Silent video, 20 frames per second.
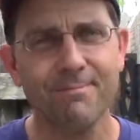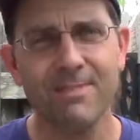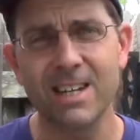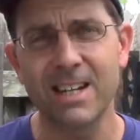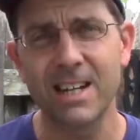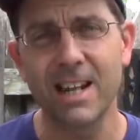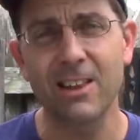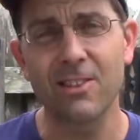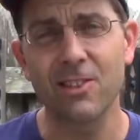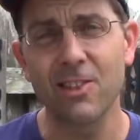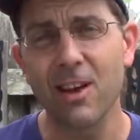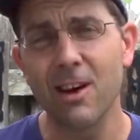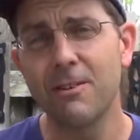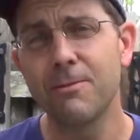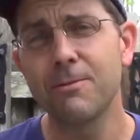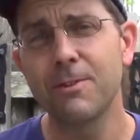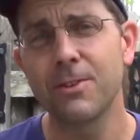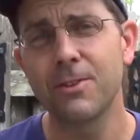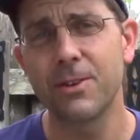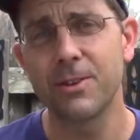And I
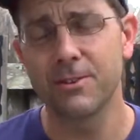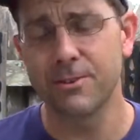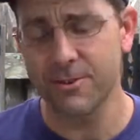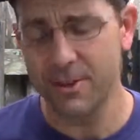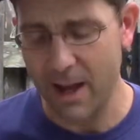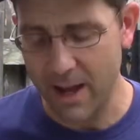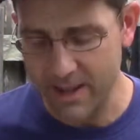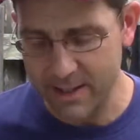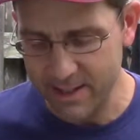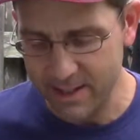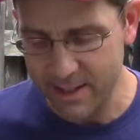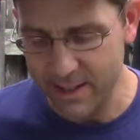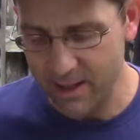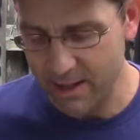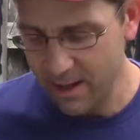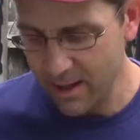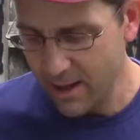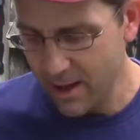love this idea